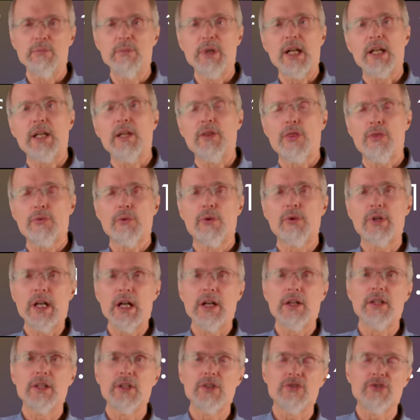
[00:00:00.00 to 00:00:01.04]
I might get thrown
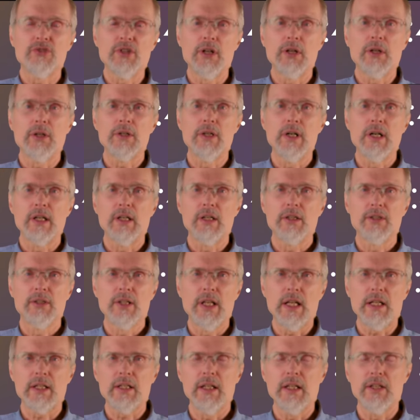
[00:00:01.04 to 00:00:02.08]
out of the synagogue,
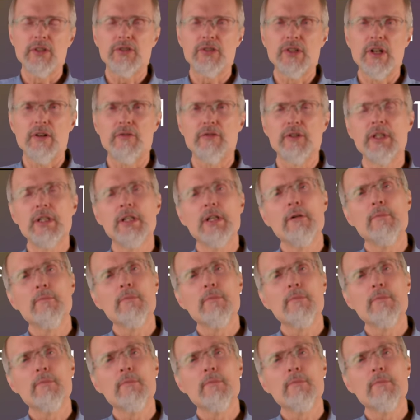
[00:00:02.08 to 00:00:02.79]
that kind of stuff.